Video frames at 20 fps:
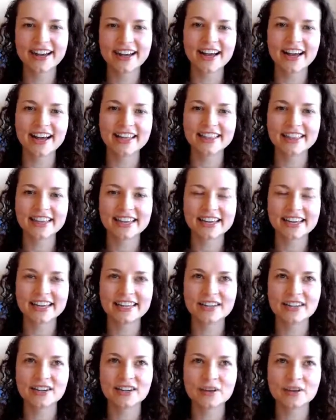And
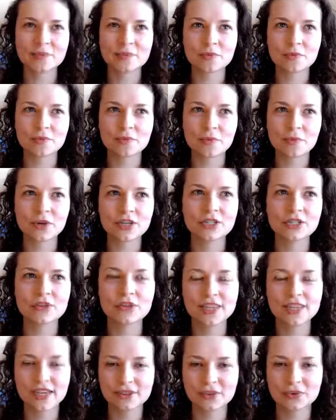then once you
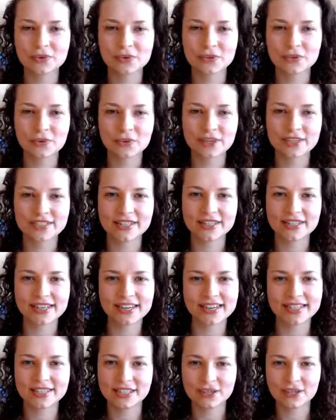get those scores and an
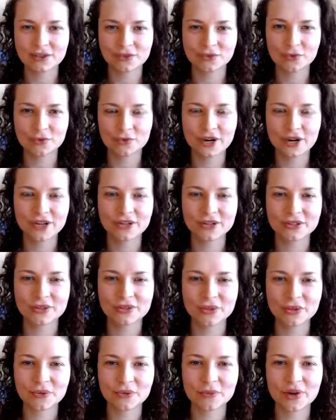idea of where you're
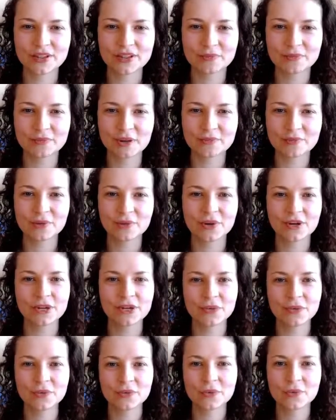doing well and maybe where
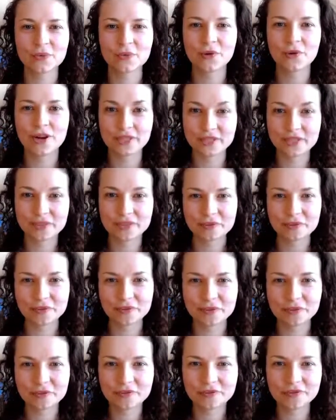you want to
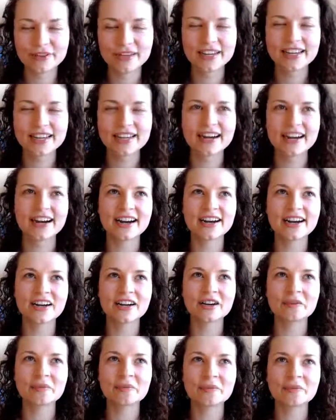improve,
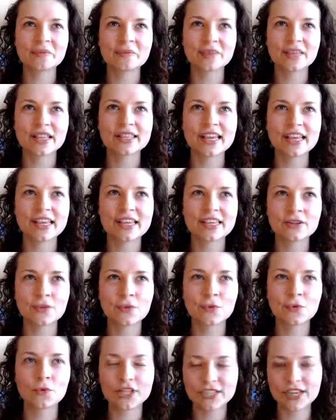then
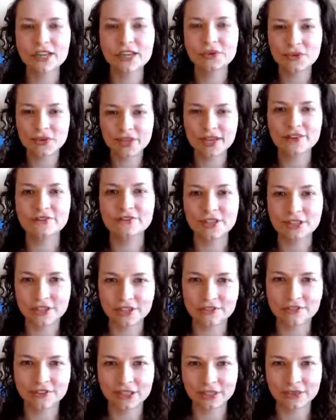what can you get rid
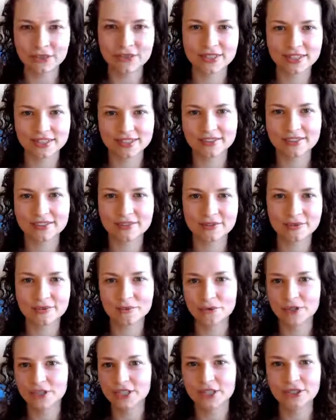of? Like you said,
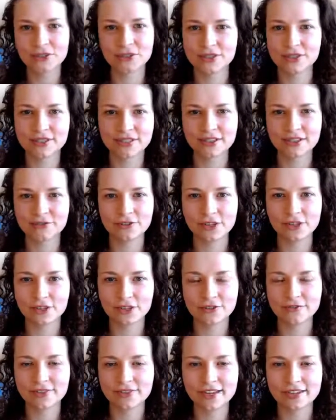what can you just get rid
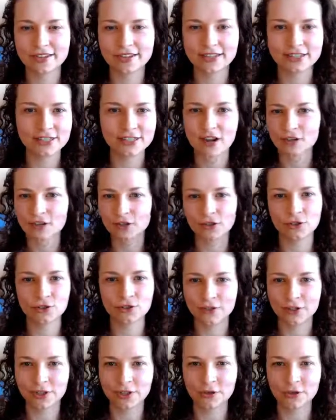of that is not
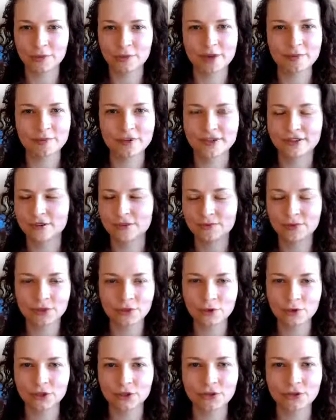serving you? Maybe
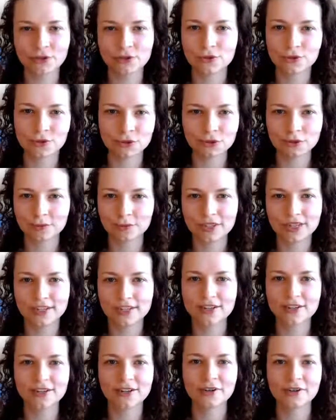scrolling through social
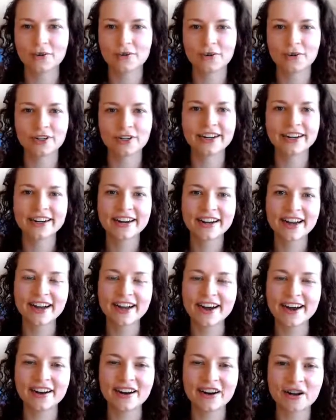media, or,
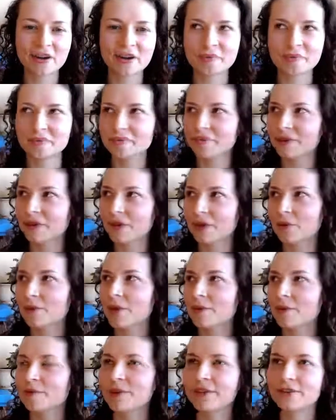
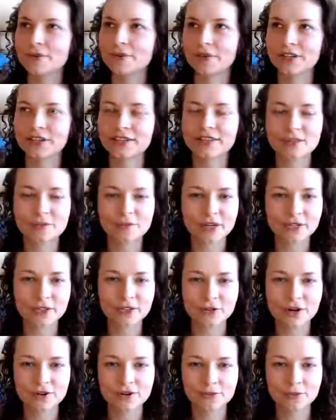maybe you want to inspect your
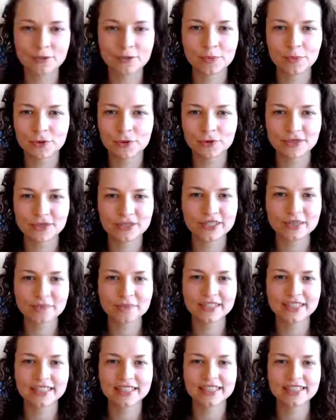house for mold or
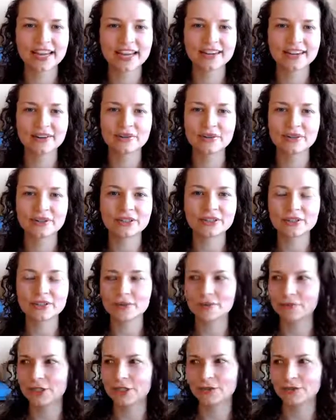something like that, or
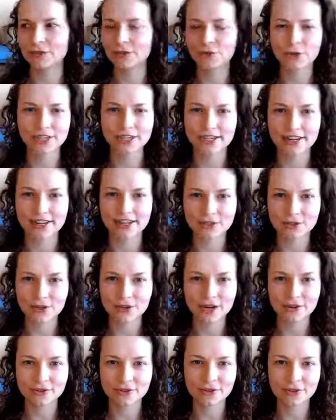just reorganize your
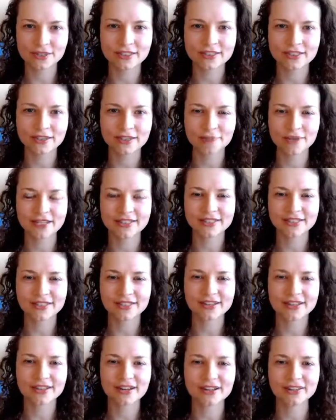house because it's a mess and
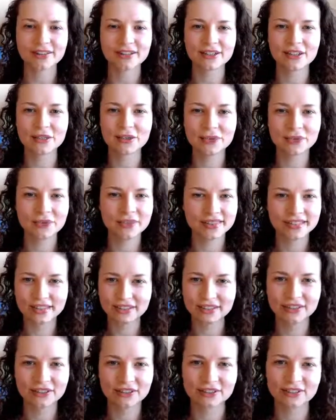it's not letting you
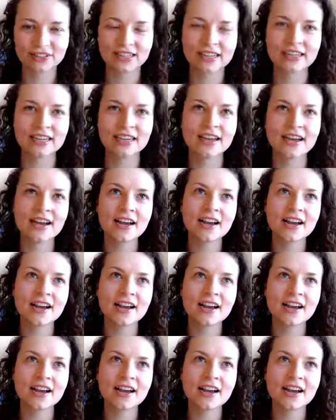think clearly.